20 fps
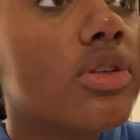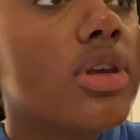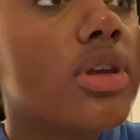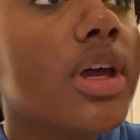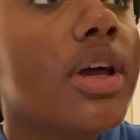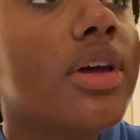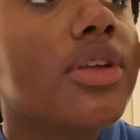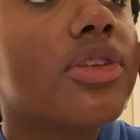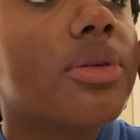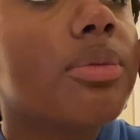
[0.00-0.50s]

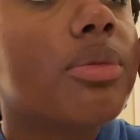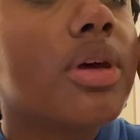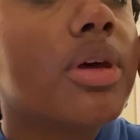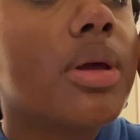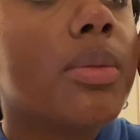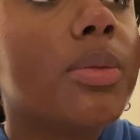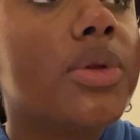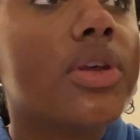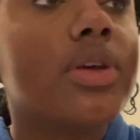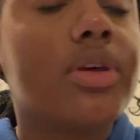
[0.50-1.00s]
yeah,
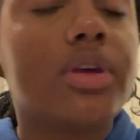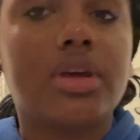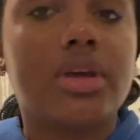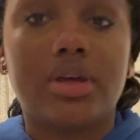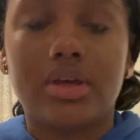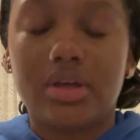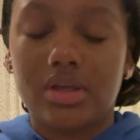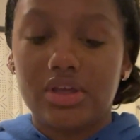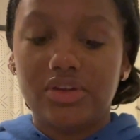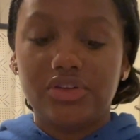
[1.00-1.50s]
sometimes
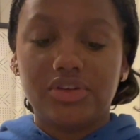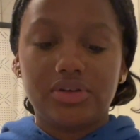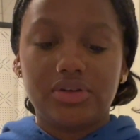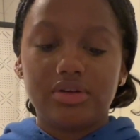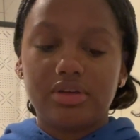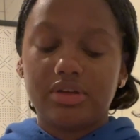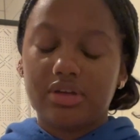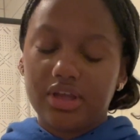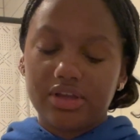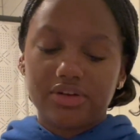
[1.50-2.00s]

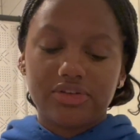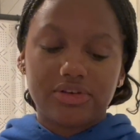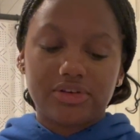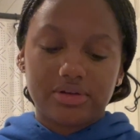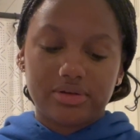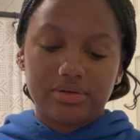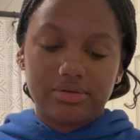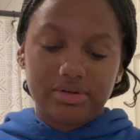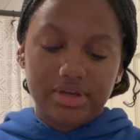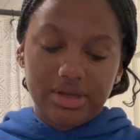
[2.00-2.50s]
it's
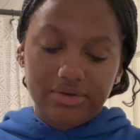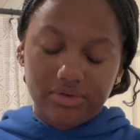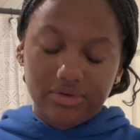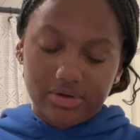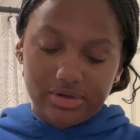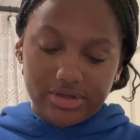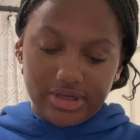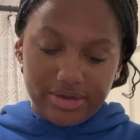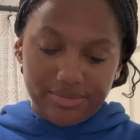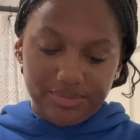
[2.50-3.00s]
never,
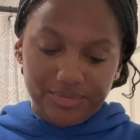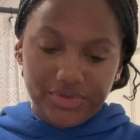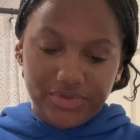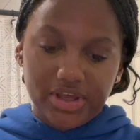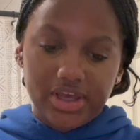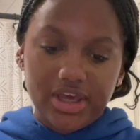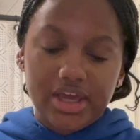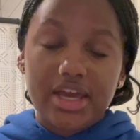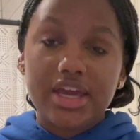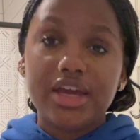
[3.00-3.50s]
okay,
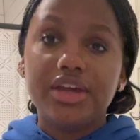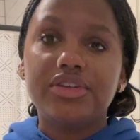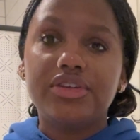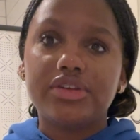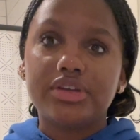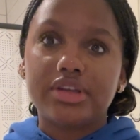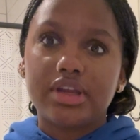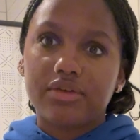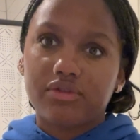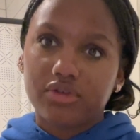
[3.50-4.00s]
it's
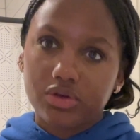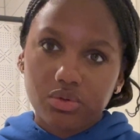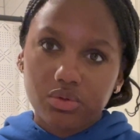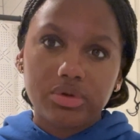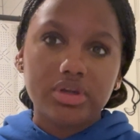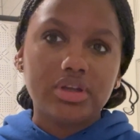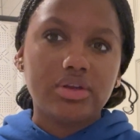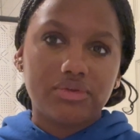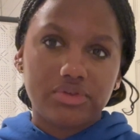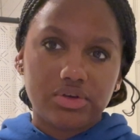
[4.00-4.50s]
never
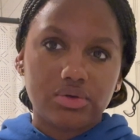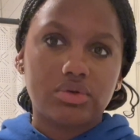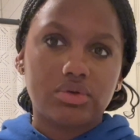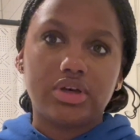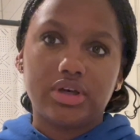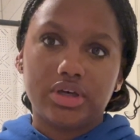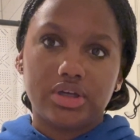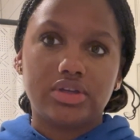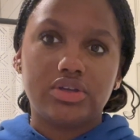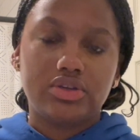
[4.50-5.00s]
going to feel
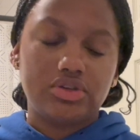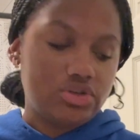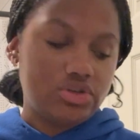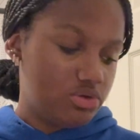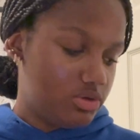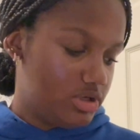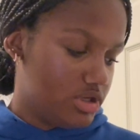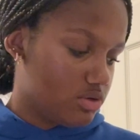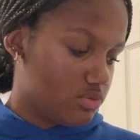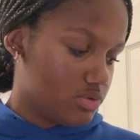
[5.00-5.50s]
good to
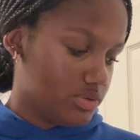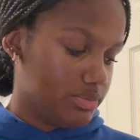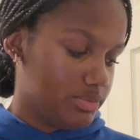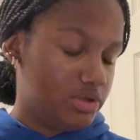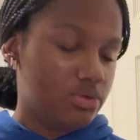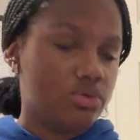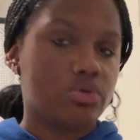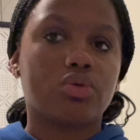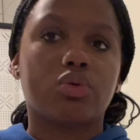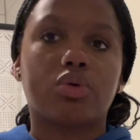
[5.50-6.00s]
hear
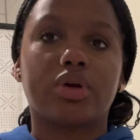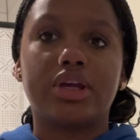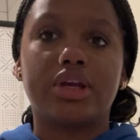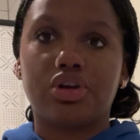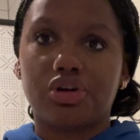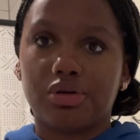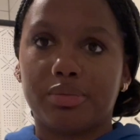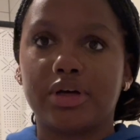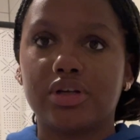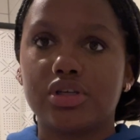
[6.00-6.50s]
rebuke or hear
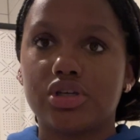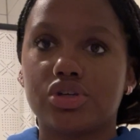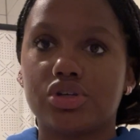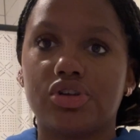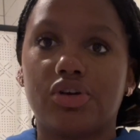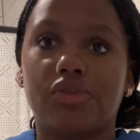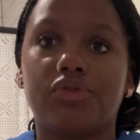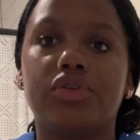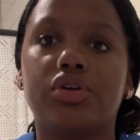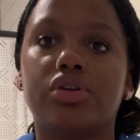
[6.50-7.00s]
about
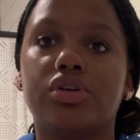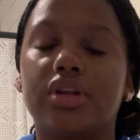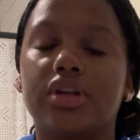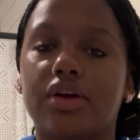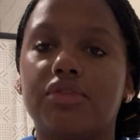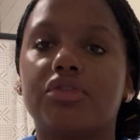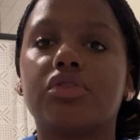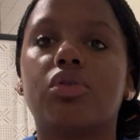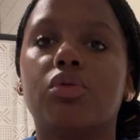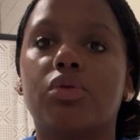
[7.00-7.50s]
yourself. You're
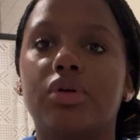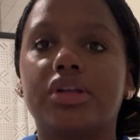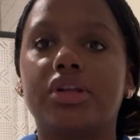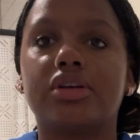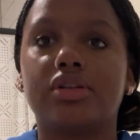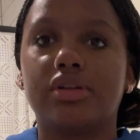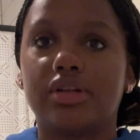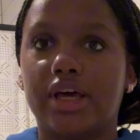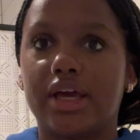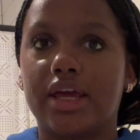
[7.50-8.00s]
never going to
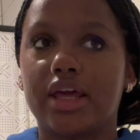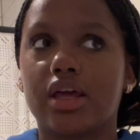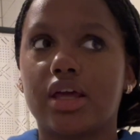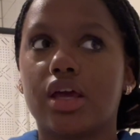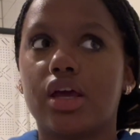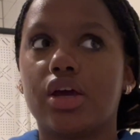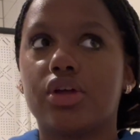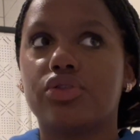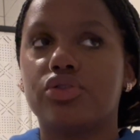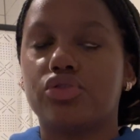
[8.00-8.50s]
like
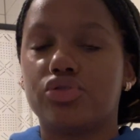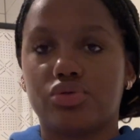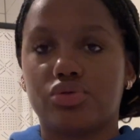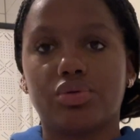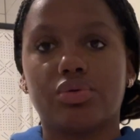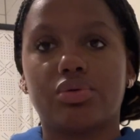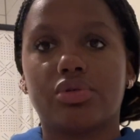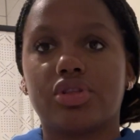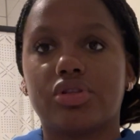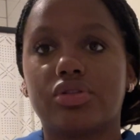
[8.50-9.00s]
the truth.
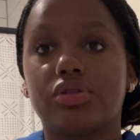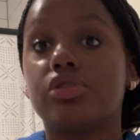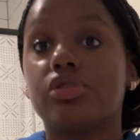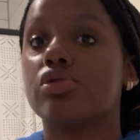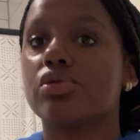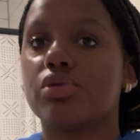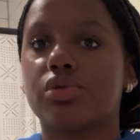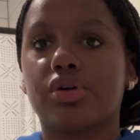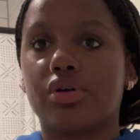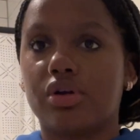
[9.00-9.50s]
The
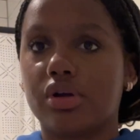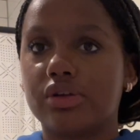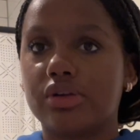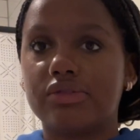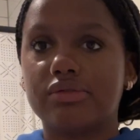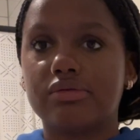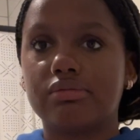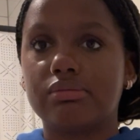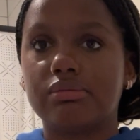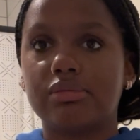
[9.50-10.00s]
truth hurts,
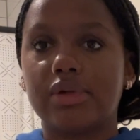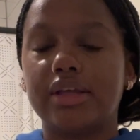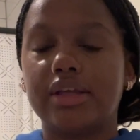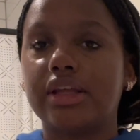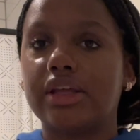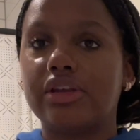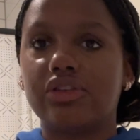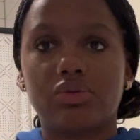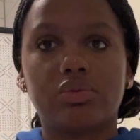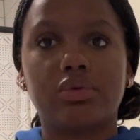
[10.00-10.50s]
and
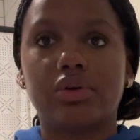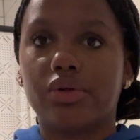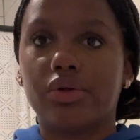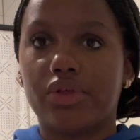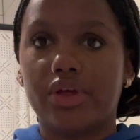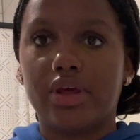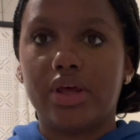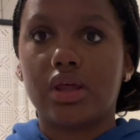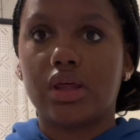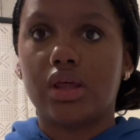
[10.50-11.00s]
that's a real
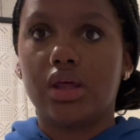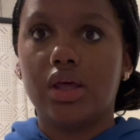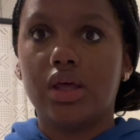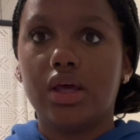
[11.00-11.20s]
thing.